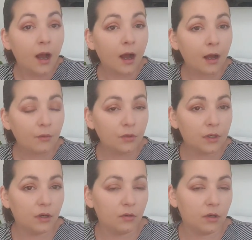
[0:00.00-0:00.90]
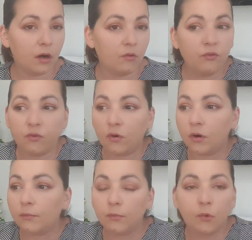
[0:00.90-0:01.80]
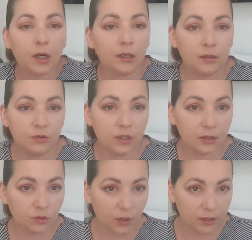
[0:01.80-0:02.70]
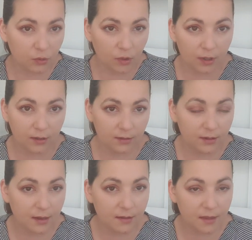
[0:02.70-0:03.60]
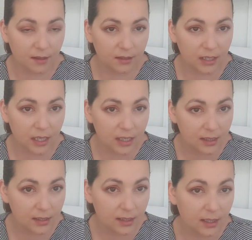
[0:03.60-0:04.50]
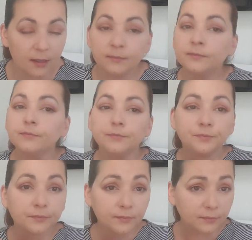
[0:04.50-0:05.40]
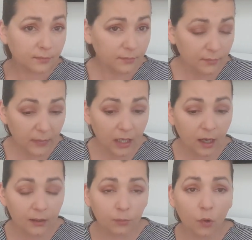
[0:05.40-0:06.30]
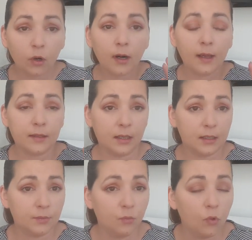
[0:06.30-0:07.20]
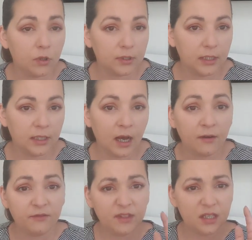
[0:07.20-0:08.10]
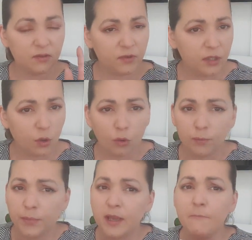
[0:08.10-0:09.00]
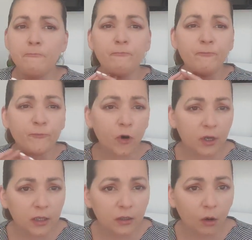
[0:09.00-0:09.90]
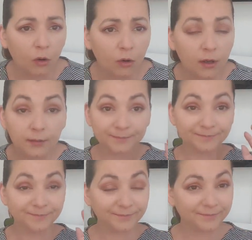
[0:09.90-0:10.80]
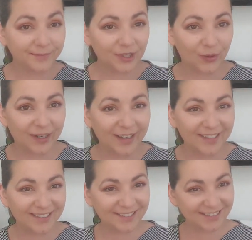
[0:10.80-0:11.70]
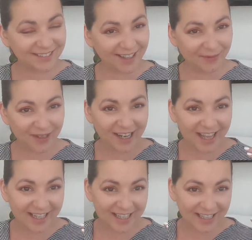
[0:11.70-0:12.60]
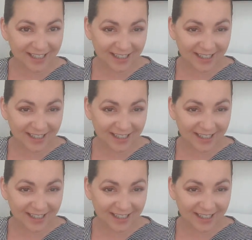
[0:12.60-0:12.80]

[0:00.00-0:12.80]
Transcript: I will go now for 120, 130 EC. Not more. I think it's more than enough. This video will be fucking long. Sorry, I'm a lady.